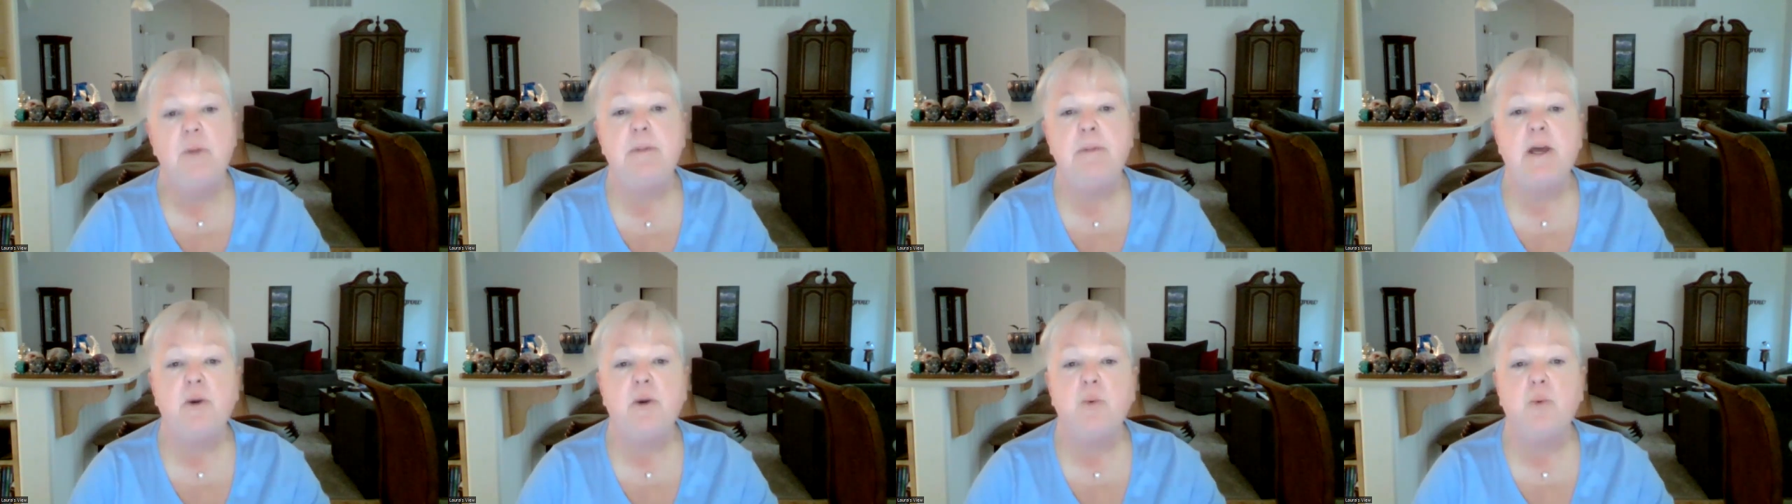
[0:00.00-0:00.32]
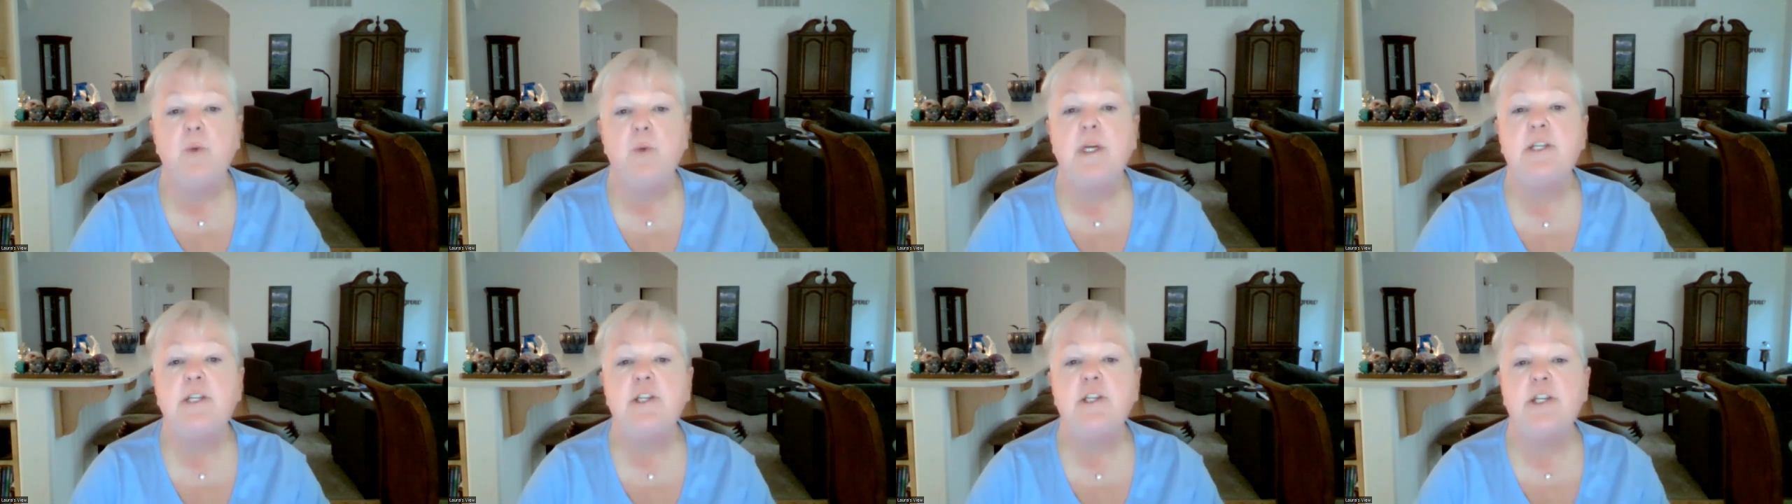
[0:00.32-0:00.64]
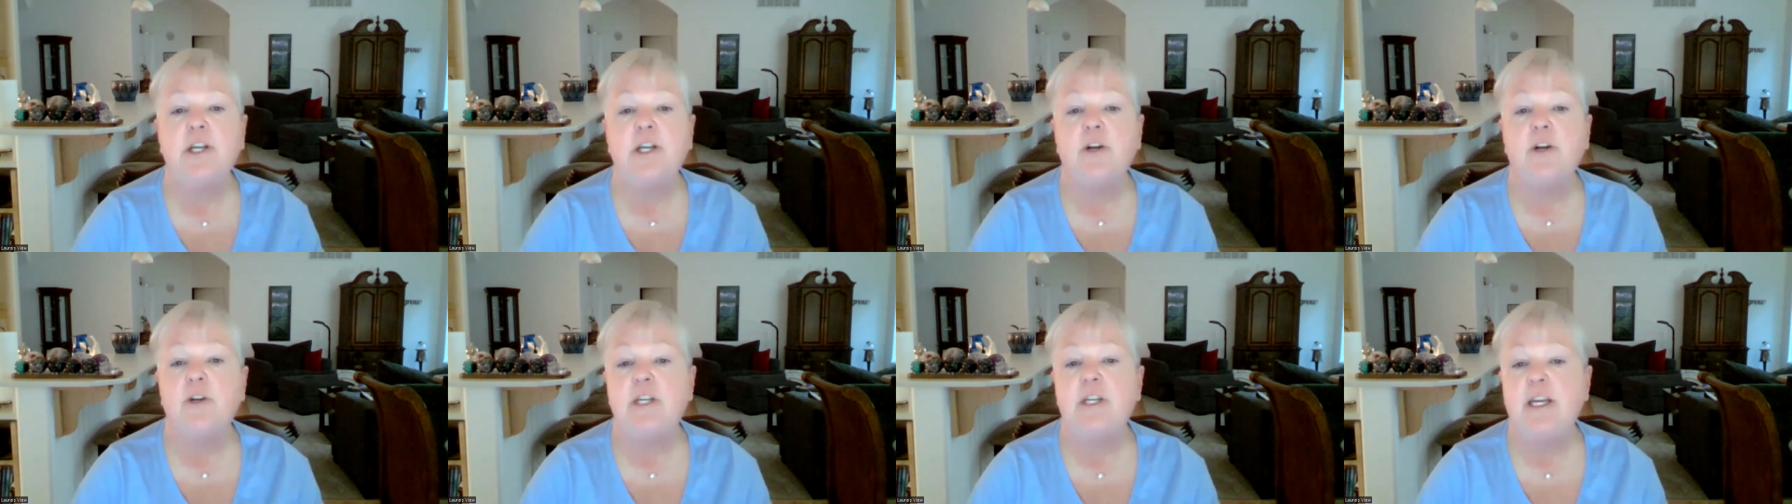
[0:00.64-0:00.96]
matter which
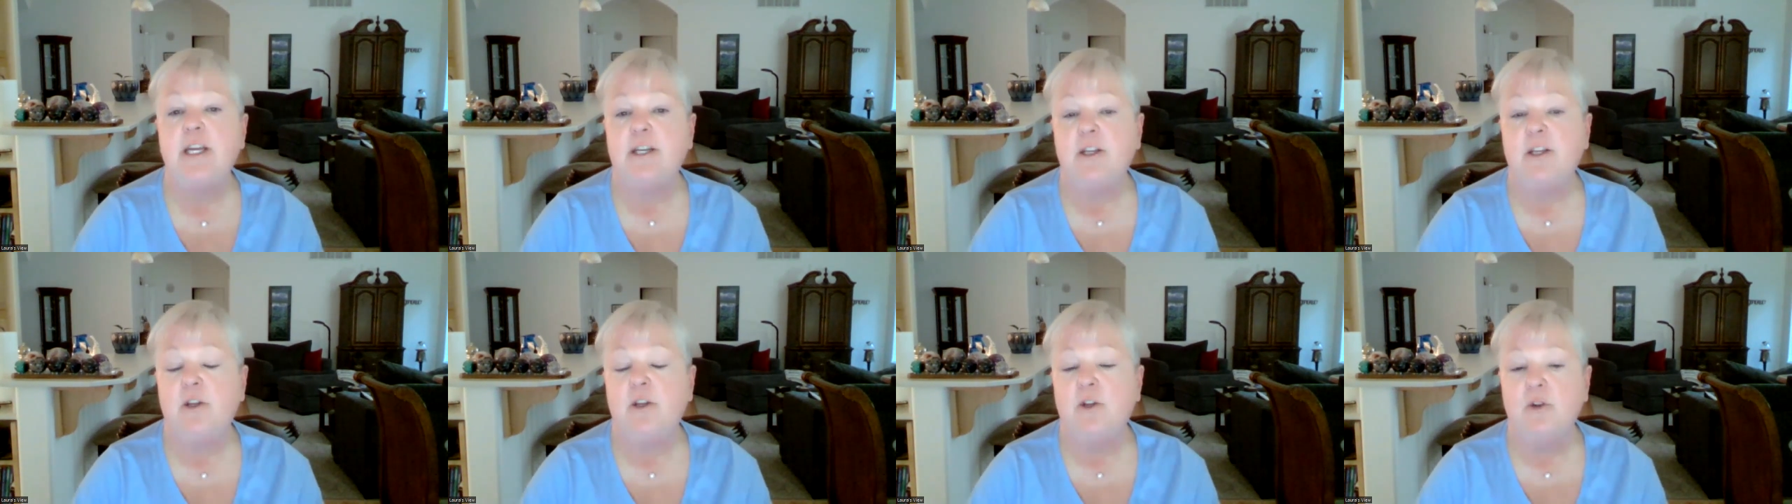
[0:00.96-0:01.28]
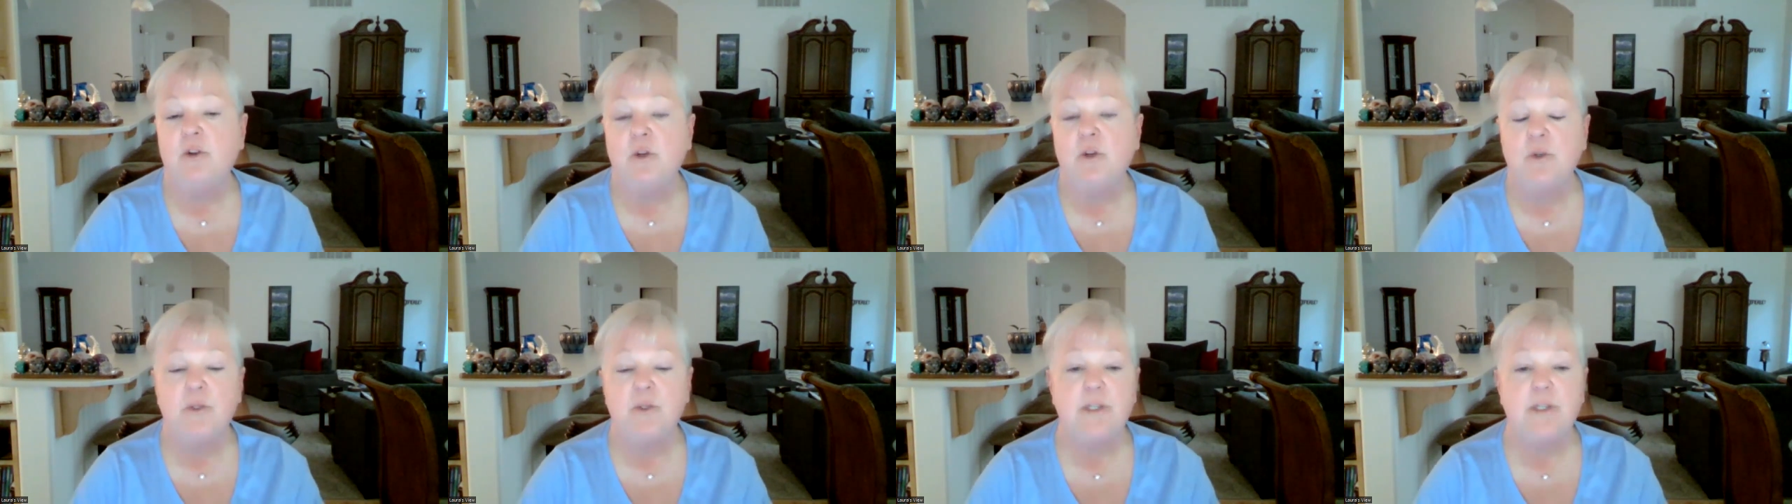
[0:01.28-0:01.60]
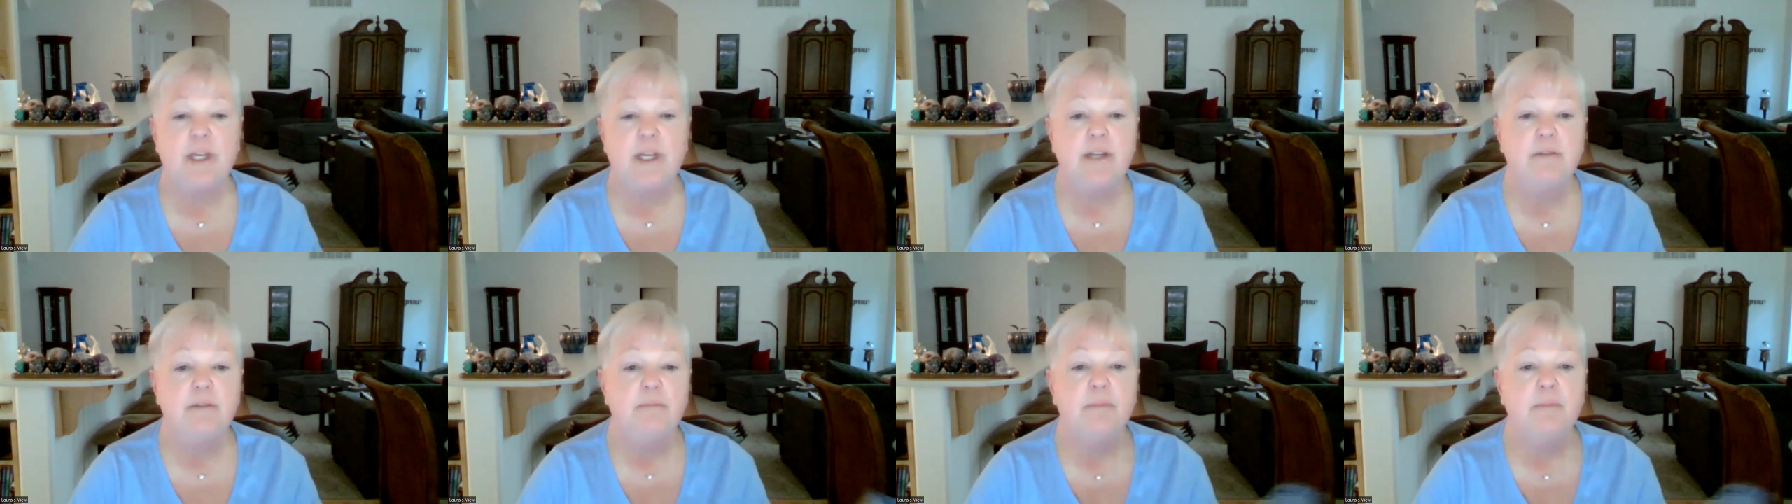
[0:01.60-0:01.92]
tarot deck you're
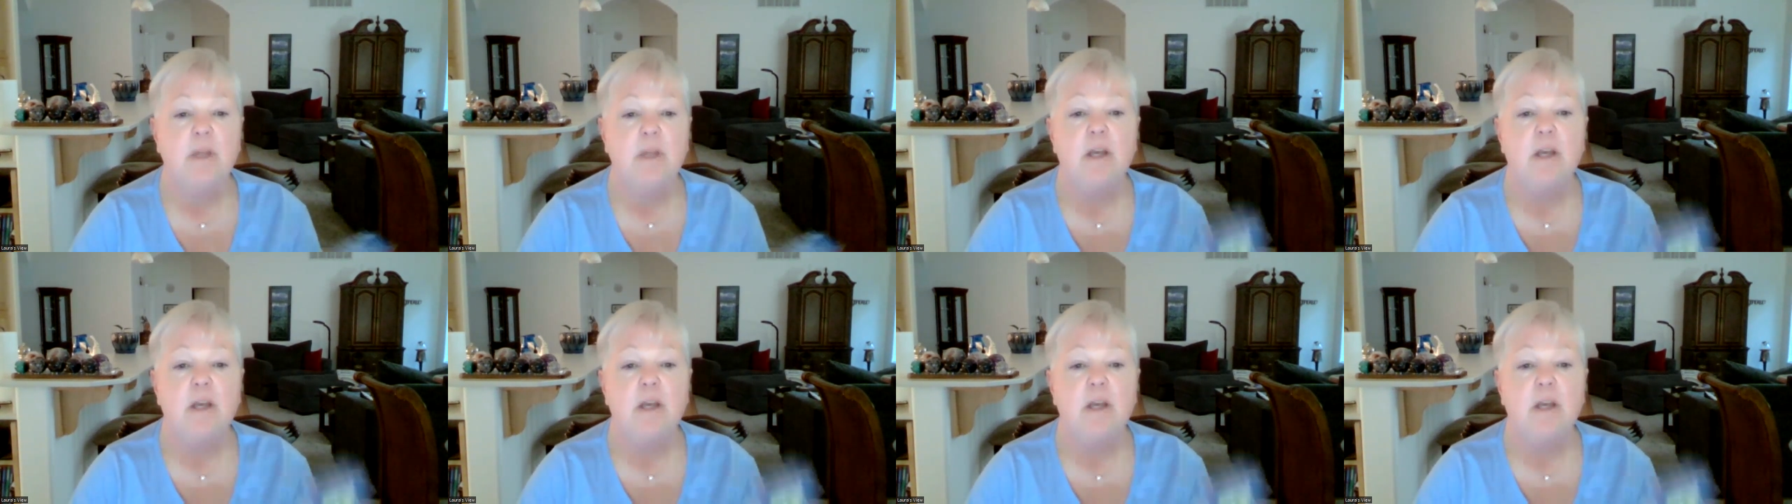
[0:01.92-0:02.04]
using,